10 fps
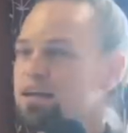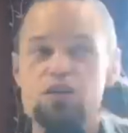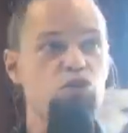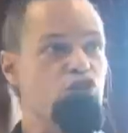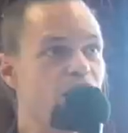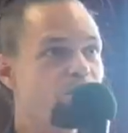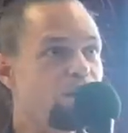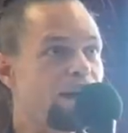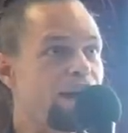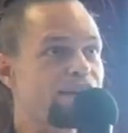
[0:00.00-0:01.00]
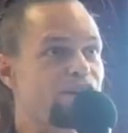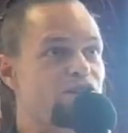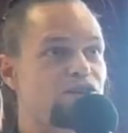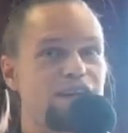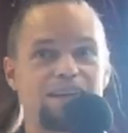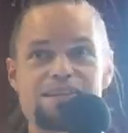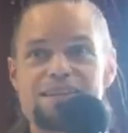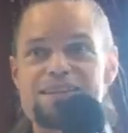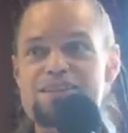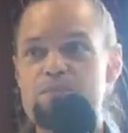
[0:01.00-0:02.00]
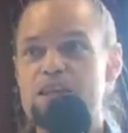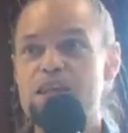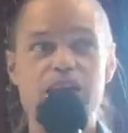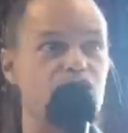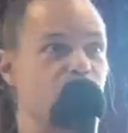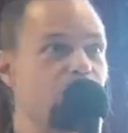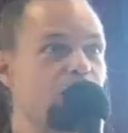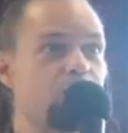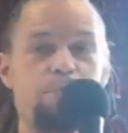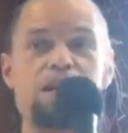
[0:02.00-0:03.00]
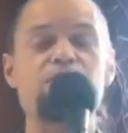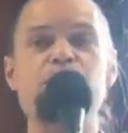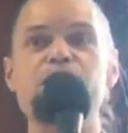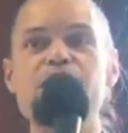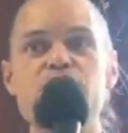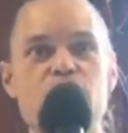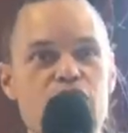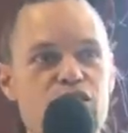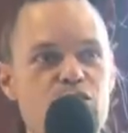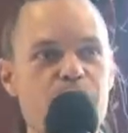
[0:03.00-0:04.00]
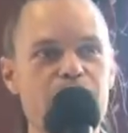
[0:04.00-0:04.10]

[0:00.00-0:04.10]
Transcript: you jump right out of your skins into something that you maybe never believed you could do,